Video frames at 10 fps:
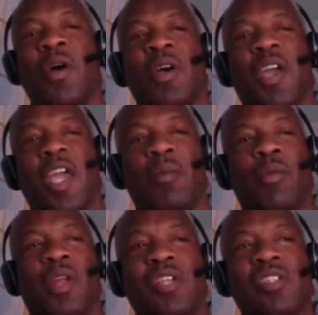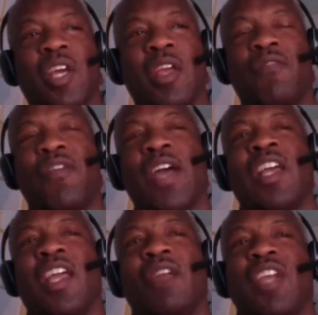able, excited. In
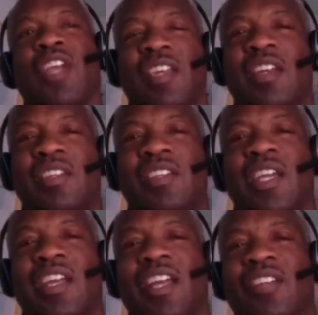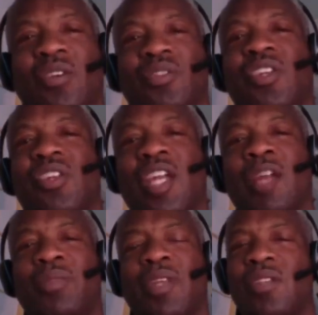fact, if they didn't dig it and still did the
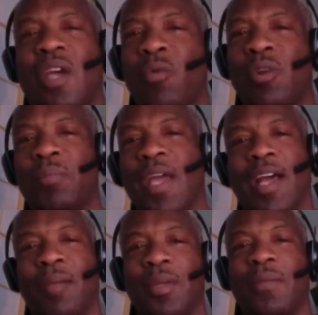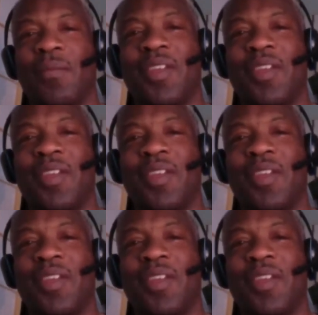same things, I wouldn't be happy.